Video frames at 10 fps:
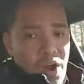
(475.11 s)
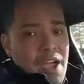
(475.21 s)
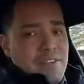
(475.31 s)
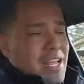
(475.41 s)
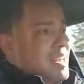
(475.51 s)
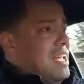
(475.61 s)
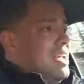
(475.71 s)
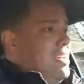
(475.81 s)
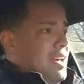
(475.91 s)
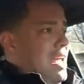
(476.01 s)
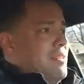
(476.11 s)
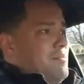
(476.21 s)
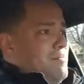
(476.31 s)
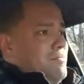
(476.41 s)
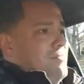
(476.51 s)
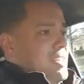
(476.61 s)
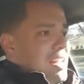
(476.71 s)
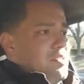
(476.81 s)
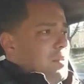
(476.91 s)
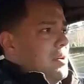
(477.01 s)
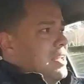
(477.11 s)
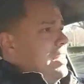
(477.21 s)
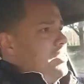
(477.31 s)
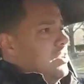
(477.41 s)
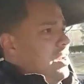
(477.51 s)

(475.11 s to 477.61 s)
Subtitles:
driving it, and that's about it.